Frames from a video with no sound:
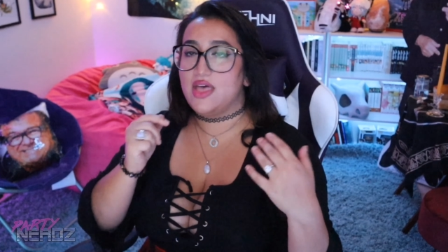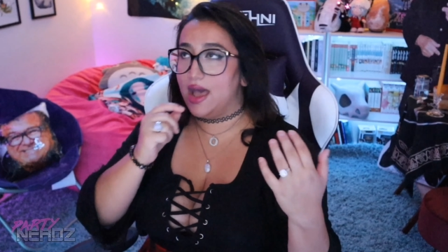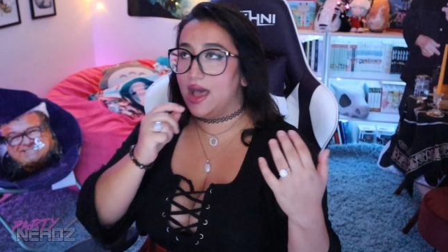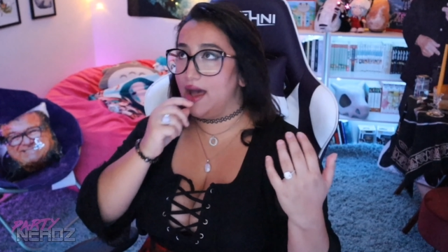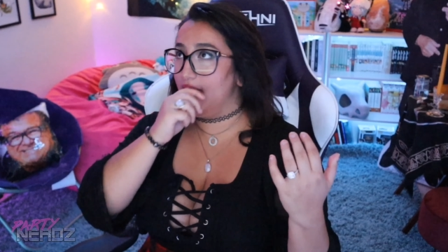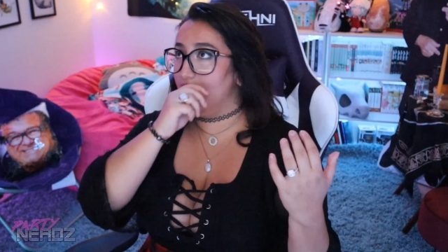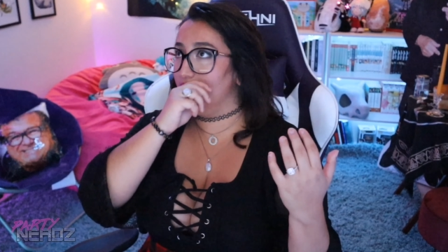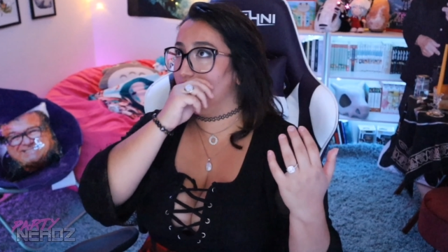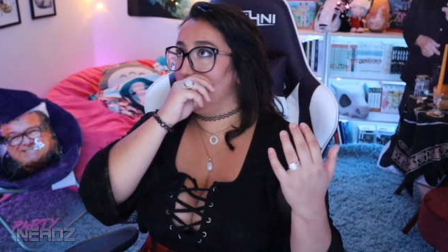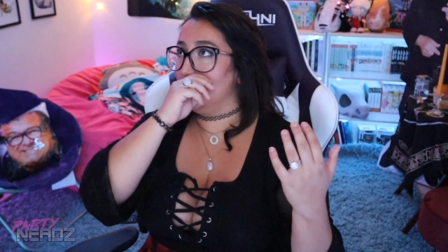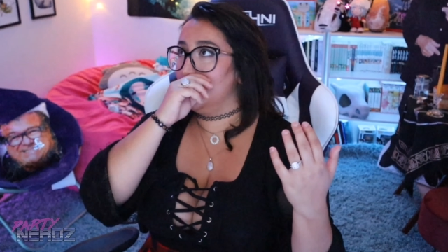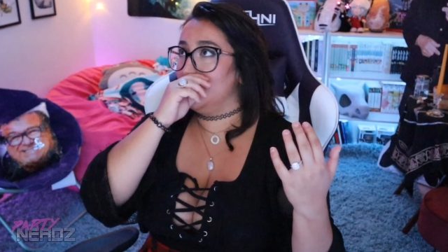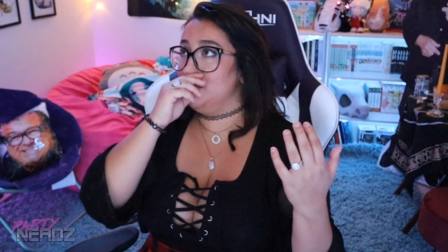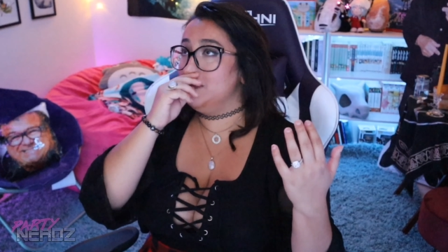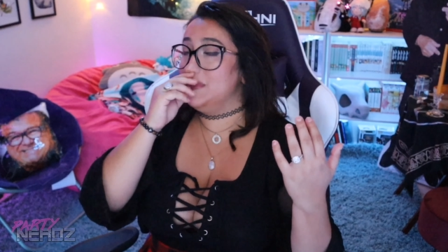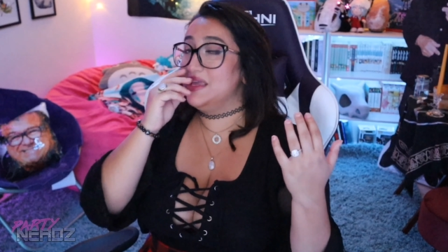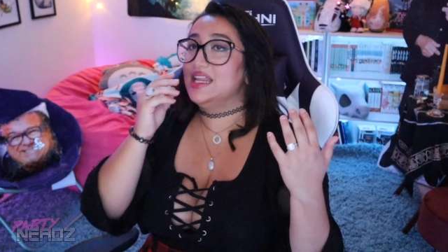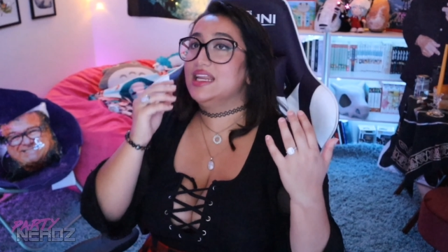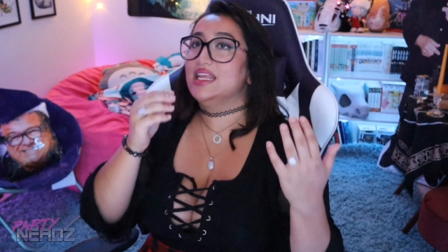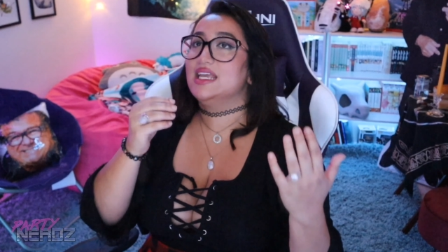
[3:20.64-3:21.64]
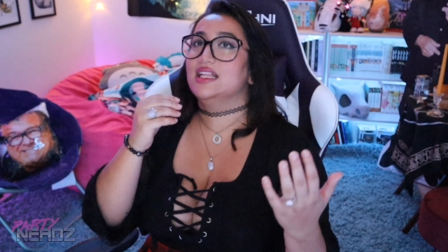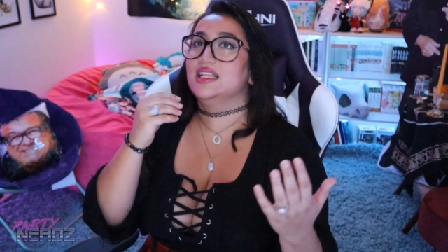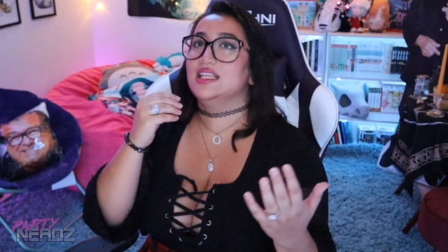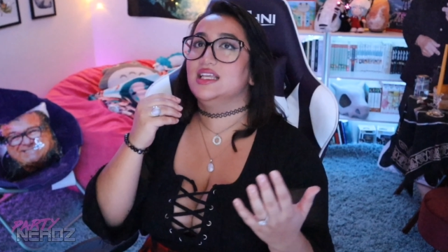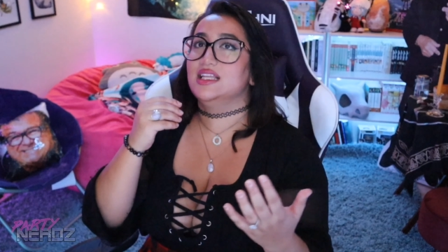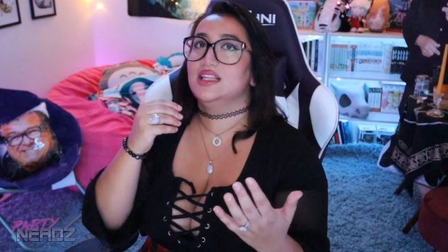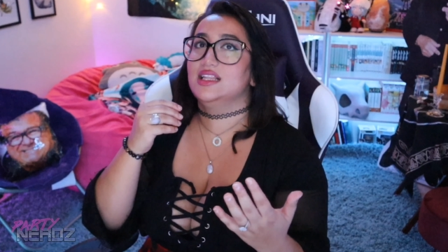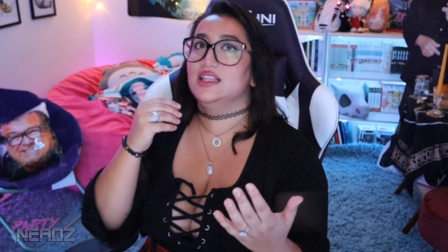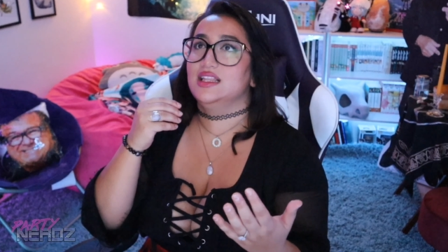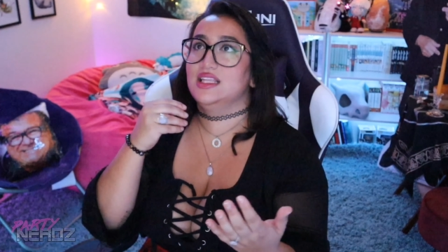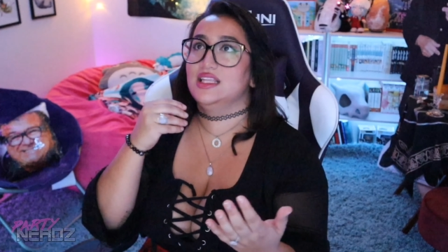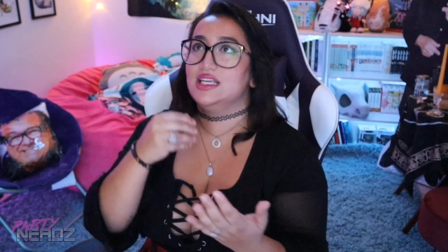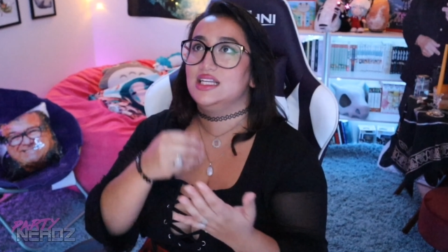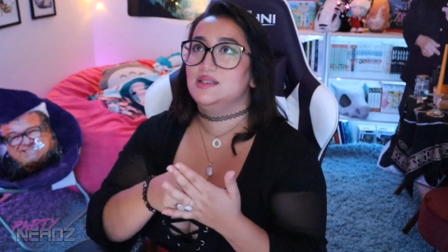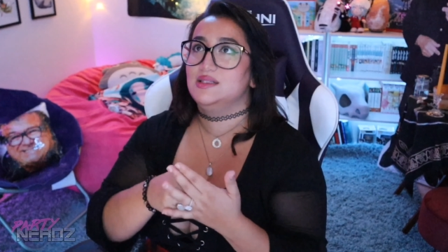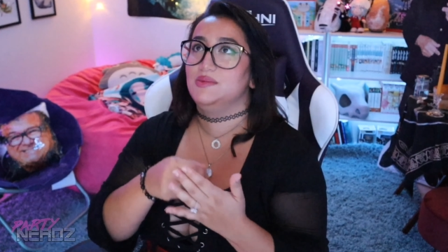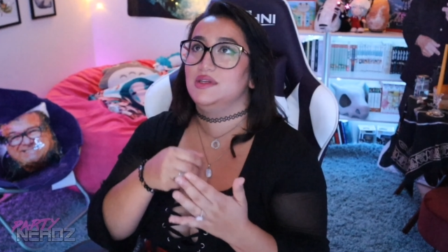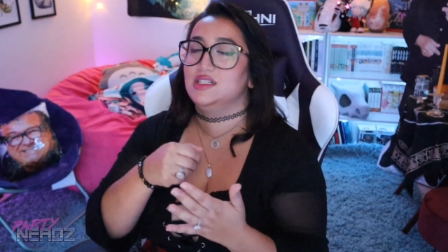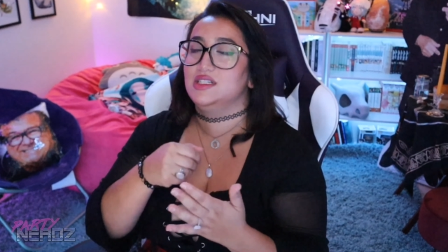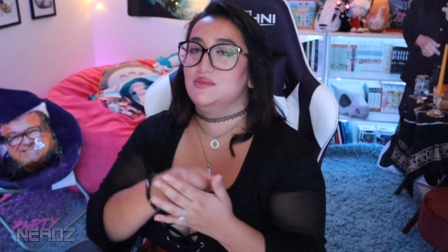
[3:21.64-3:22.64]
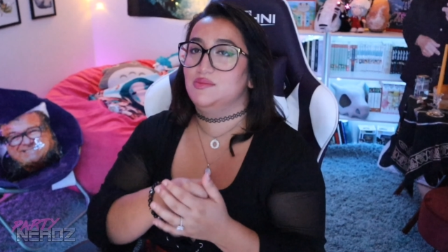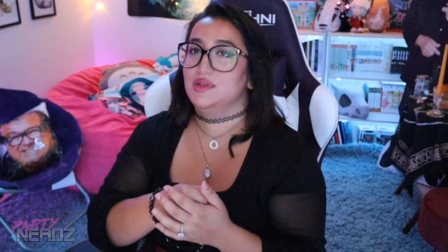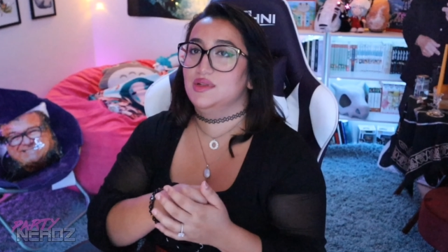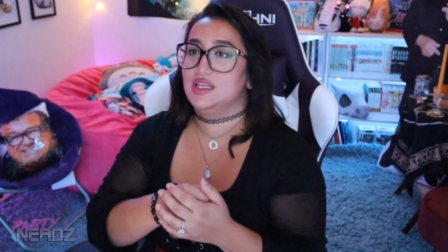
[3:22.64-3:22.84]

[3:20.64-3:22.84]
that immediately leads me to